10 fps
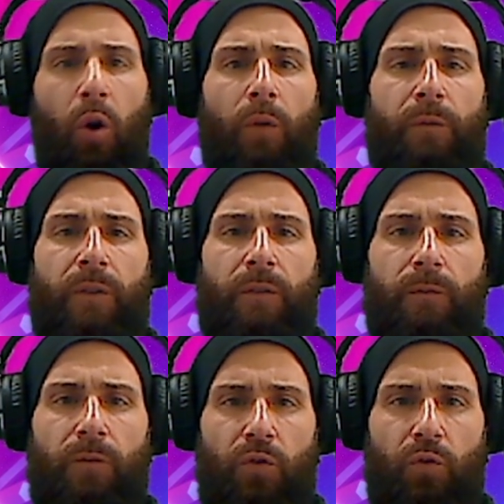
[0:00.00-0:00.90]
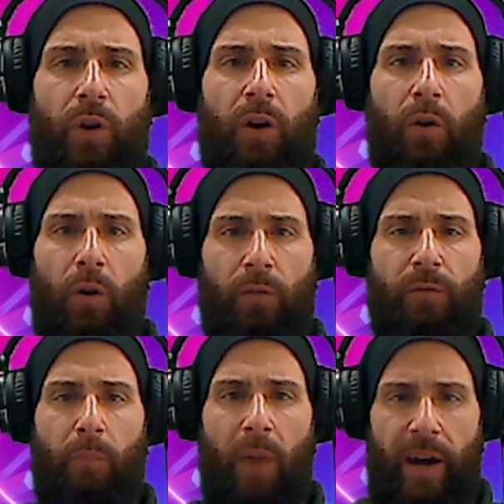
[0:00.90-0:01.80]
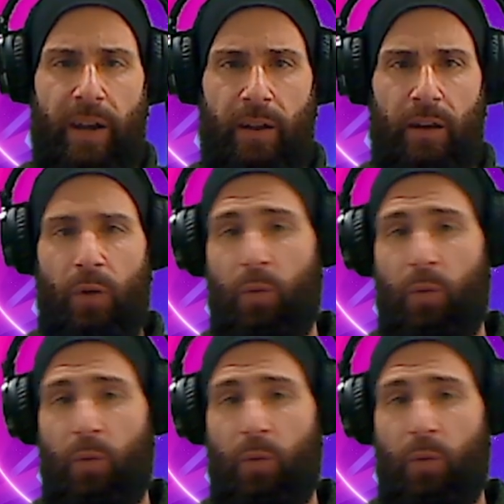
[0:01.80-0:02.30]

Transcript: of a viewer of mine.